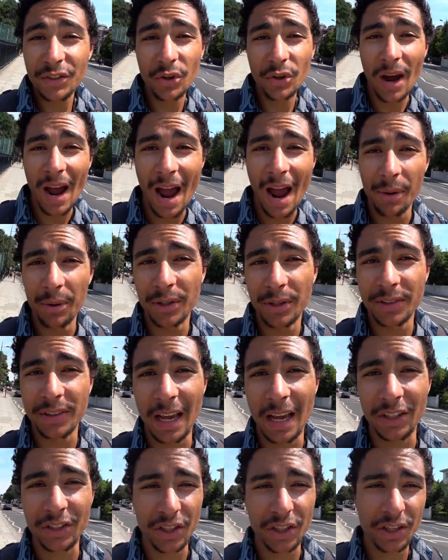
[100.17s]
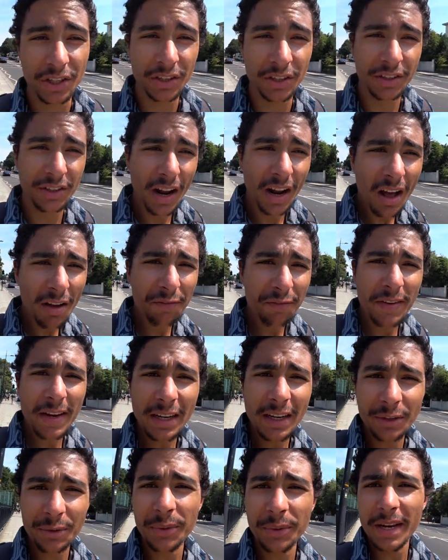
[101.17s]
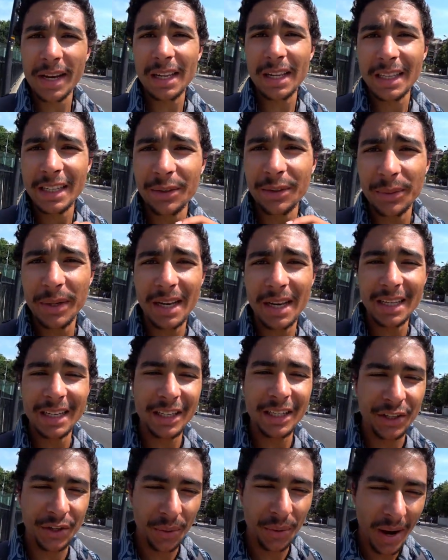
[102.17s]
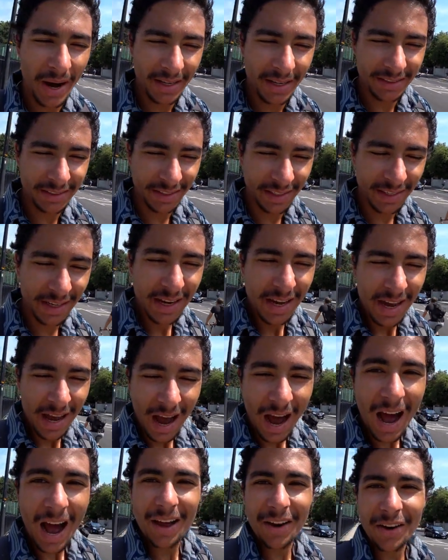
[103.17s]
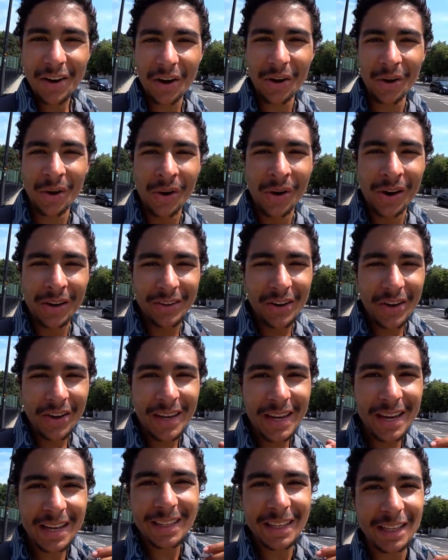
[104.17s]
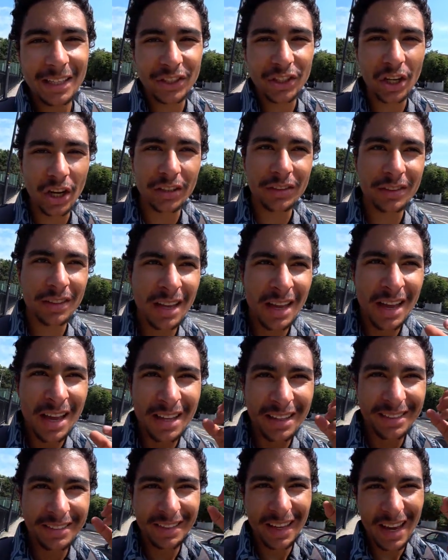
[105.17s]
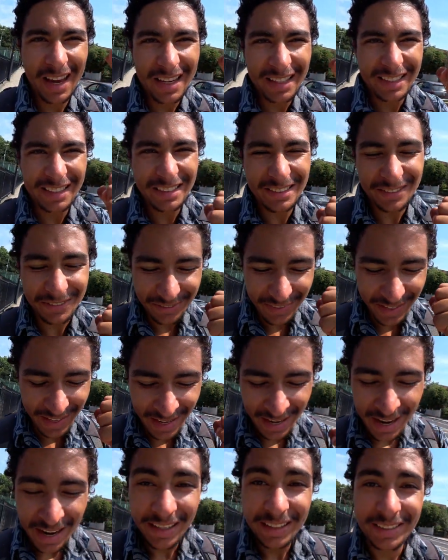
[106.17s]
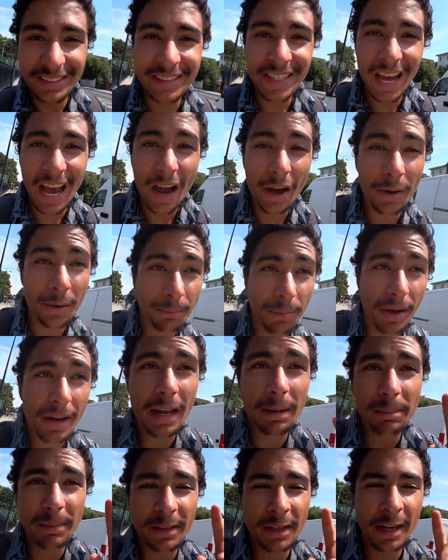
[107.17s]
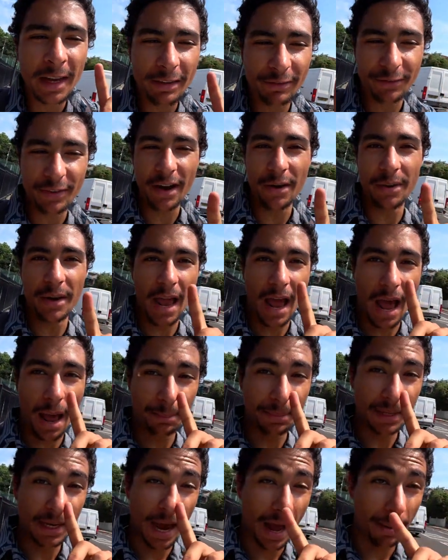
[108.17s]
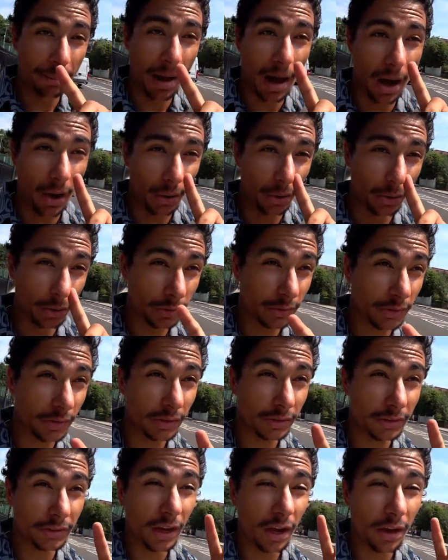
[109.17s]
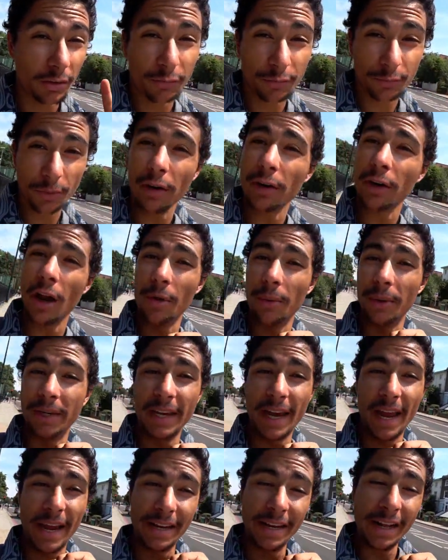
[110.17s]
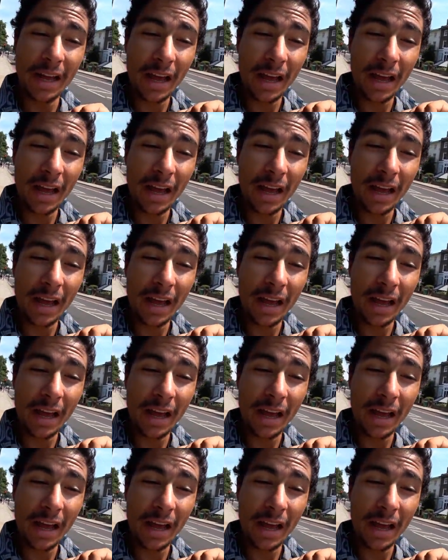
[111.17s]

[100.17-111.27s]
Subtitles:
2 hour session, nothing really, really crazy. I know the heat is just taking me down, but I'm very happy about the front hurricane.